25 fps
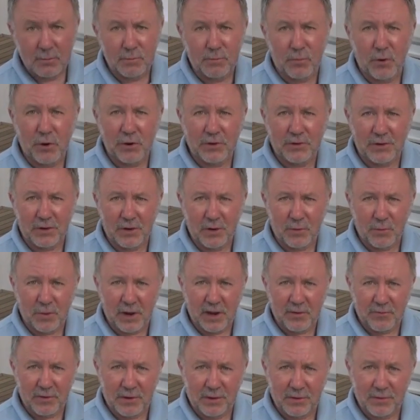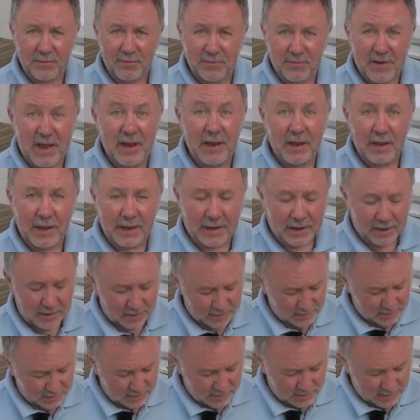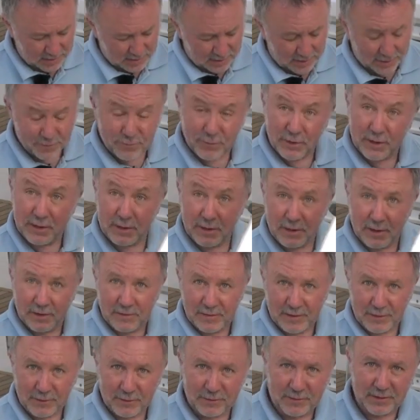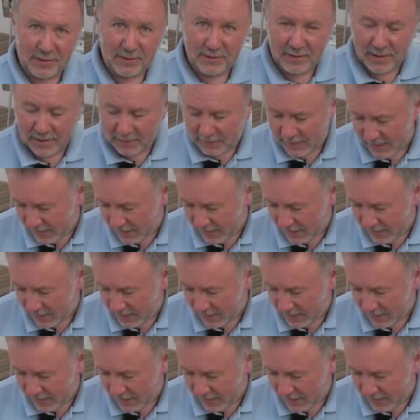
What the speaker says: point it at whatever you're fettling. Really nice little detail,